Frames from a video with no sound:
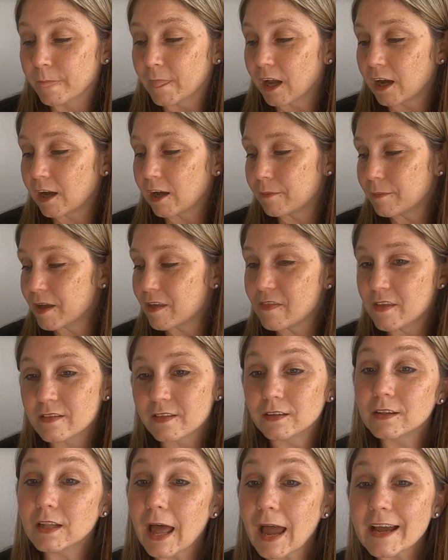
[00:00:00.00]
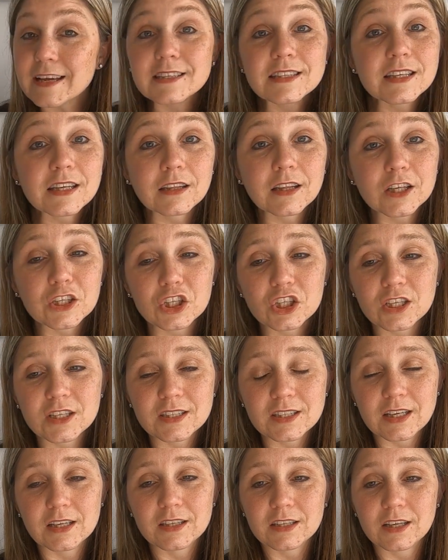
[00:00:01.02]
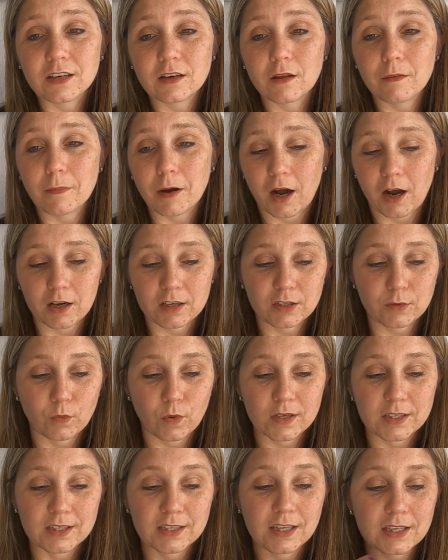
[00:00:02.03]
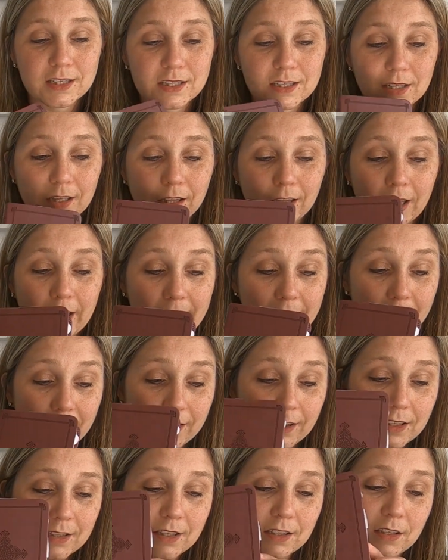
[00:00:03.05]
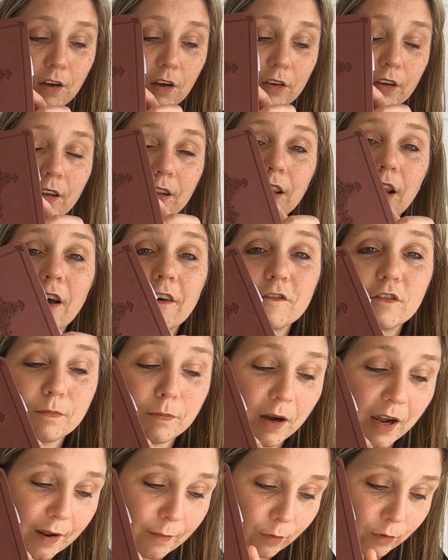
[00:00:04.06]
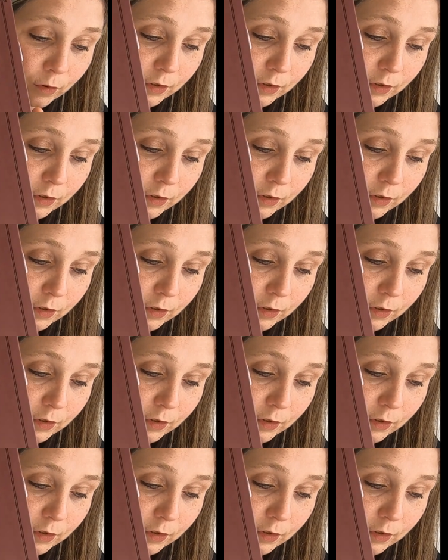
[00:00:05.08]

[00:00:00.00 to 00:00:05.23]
And then the last thing that she sent in the box was this is called a Loved Bible.